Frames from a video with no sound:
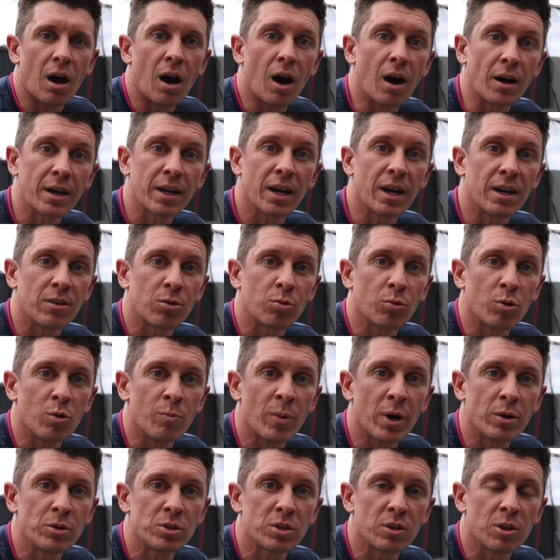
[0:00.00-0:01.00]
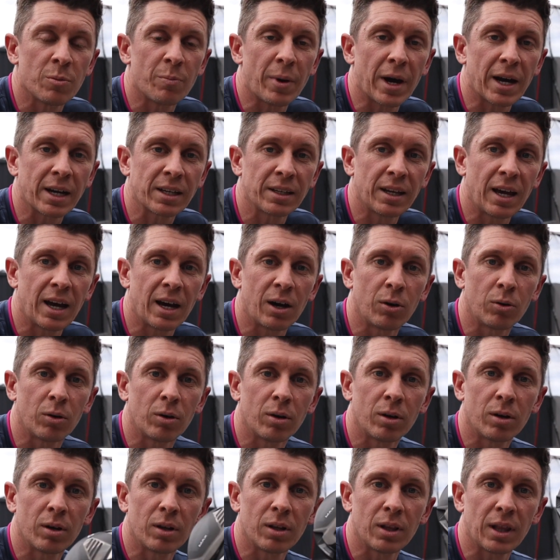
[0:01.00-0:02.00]
Okay, through most of the bag now.
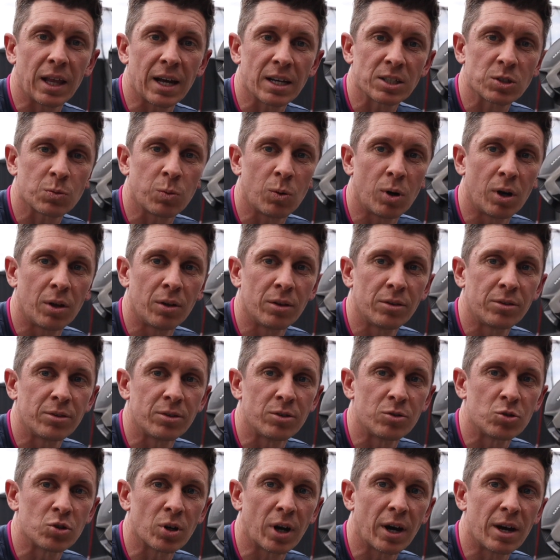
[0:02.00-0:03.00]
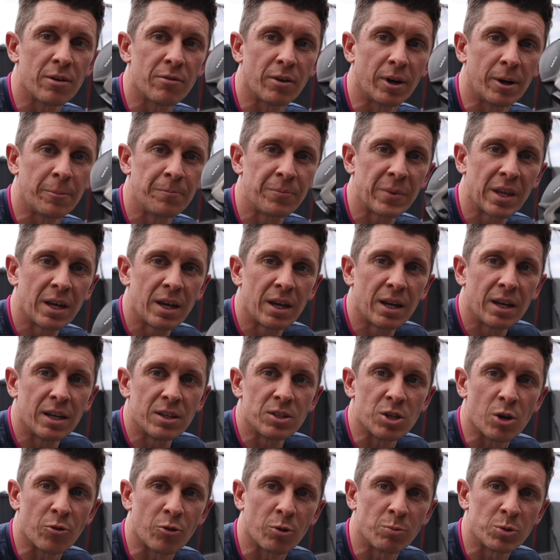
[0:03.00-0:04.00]
Last one, the driver.
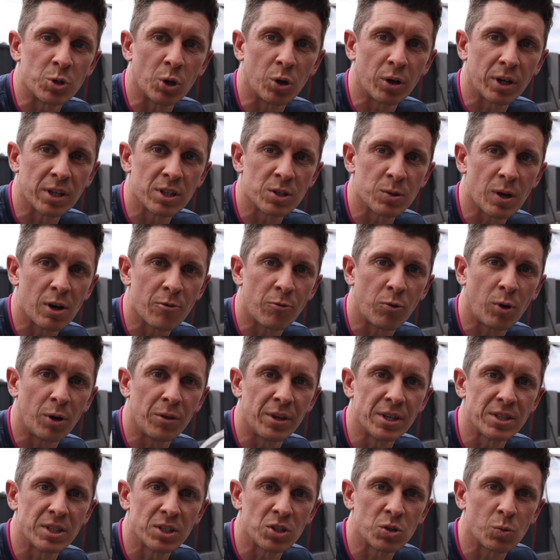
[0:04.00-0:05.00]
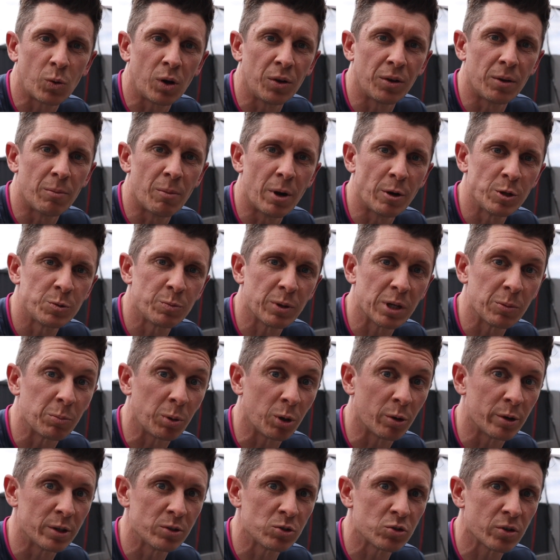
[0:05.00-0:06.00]
So from talking to everyone, this is the one that most
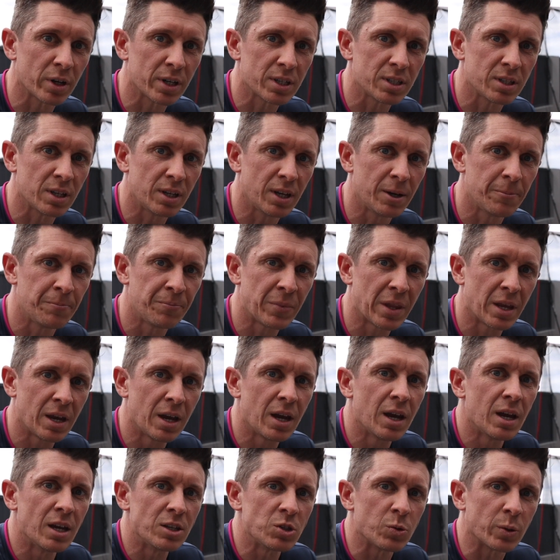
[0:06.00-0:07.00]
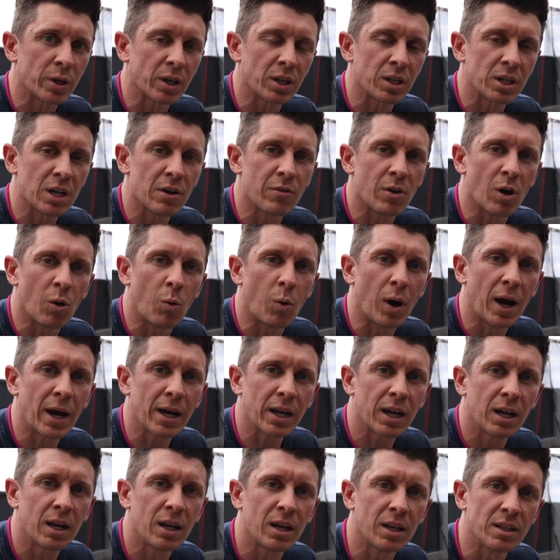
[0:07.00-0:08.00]
people are interested in. So we're going to give it a
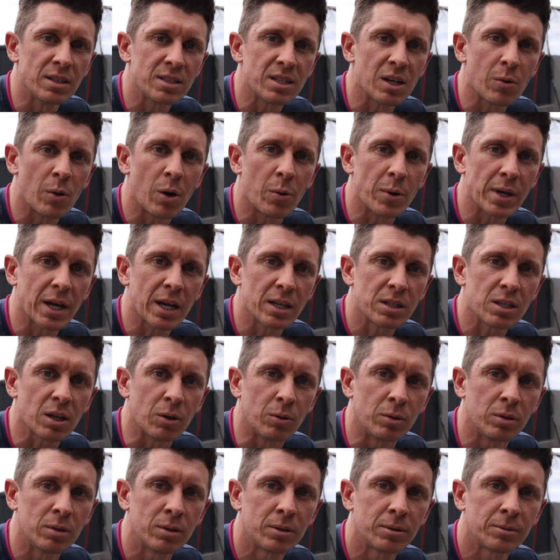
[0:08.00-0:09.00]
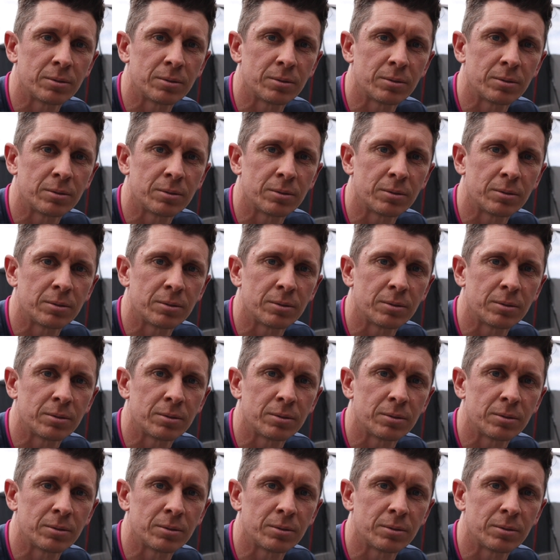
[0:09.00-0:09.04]
whack and see where we get to.